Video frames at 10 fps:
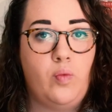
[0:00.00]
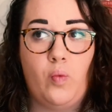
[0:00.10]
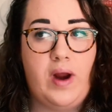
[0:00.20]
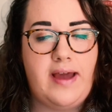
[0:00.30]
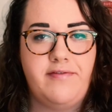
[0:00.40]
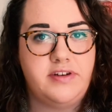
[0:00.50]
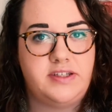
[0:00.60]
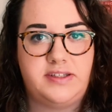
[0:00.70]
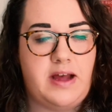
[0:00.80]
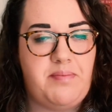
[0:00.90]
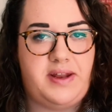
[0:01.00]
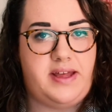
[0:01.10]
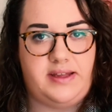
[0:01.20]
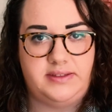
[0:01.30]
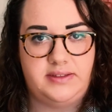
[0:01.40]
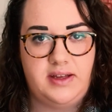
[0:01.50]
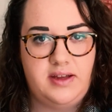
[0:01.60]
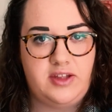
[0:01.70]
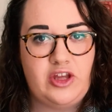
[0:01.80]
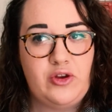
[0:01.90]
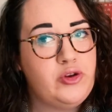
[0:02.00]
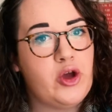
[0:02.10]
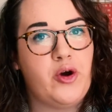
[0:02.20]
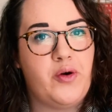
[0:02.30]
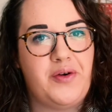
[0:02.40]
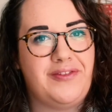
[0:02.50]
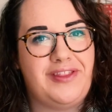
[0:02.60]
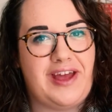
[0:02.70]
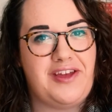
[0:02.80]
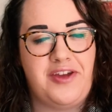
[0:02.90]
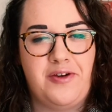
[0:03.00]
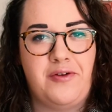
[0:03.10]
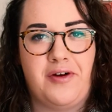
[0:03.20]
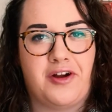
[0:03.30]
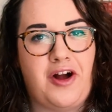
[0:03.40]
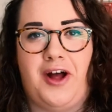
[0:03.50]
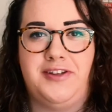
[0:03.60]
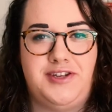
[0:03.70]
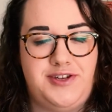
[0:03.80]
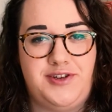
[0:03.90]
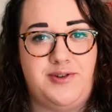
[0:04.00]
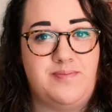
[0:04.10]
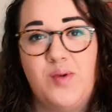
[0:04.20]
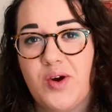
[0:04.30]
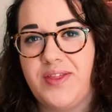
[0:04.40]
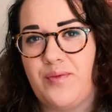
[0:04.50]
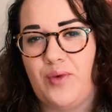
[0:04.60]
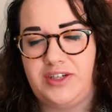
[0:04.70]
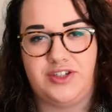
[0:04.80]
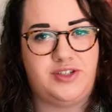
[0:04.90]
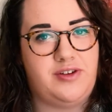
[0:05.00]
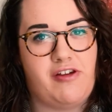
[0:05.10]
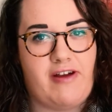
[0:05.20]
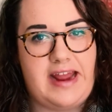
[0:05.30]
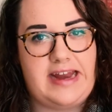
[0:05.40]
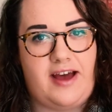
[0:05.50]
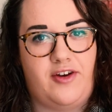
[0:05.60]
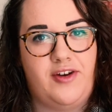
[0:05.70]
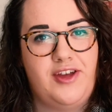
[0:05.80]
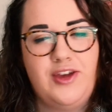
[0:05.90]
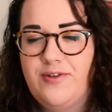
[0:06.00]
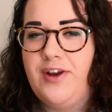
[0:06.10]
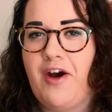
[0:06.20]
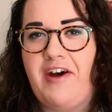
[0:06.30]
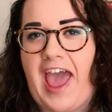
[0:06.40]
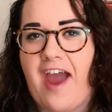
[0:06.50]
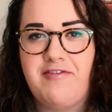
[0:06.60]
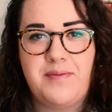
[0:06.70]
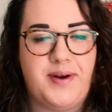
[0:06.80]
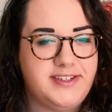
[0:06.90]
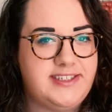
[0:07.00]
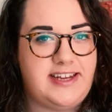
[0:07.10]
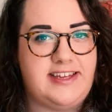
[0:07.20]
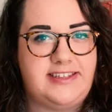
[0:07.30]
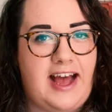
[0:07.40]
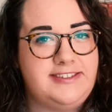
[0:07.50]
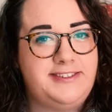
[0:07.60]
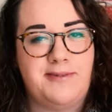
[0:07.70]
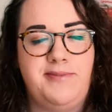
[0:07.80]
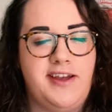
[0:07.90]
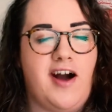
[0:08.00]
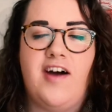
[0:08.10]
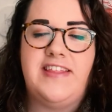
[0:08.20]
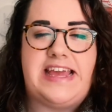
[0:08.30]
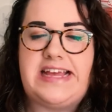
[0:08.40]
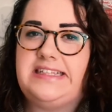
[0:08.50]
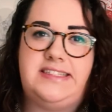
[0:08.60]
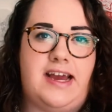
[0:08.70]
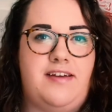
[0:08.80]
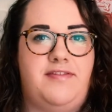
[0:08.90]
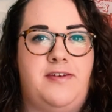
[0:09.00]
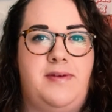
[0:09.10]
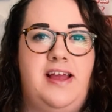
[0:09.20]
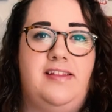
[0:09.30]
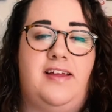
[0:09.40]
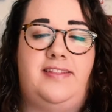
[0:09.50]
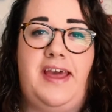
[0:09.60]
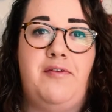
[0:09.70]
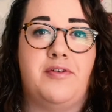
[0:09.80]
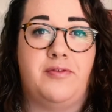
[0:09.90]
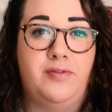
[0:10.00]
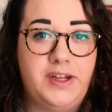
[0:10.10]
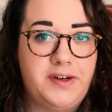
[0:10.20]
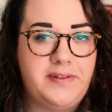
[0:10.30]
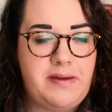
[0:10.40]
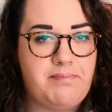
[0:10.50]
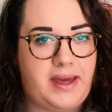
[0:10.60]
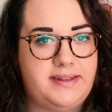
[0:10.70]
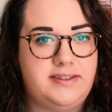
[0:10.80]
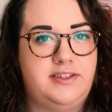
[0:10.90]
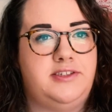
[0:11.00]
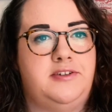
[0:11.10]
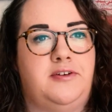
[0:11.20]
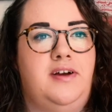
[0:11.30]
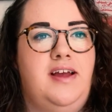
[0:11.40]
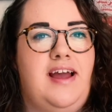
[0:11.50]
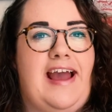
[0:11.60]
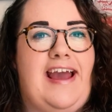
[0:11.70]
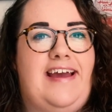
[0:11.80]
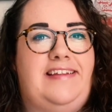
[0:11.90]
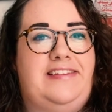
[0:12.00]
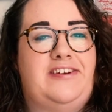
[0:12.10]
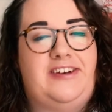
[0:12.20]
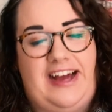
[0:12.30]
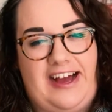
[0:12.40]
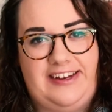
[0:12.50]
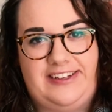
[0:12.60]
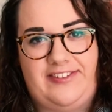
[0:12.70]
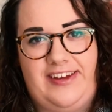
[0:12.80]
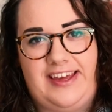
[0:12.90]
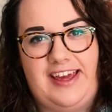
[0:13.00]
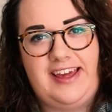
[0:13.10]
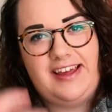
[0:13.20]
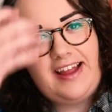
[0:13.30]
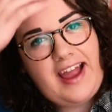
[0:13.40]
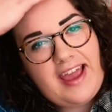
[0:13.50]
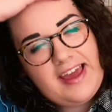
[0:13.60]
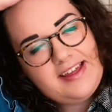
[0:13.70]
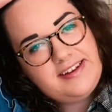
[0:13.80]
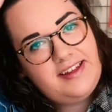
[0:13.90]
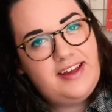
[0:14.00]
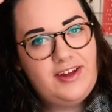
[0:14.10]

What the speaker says: whatever step it is. You know that you are called to do more than what you're doing right now. You know it. Every person has something on the inside of them that they were literally made to do, and they're not doing it. And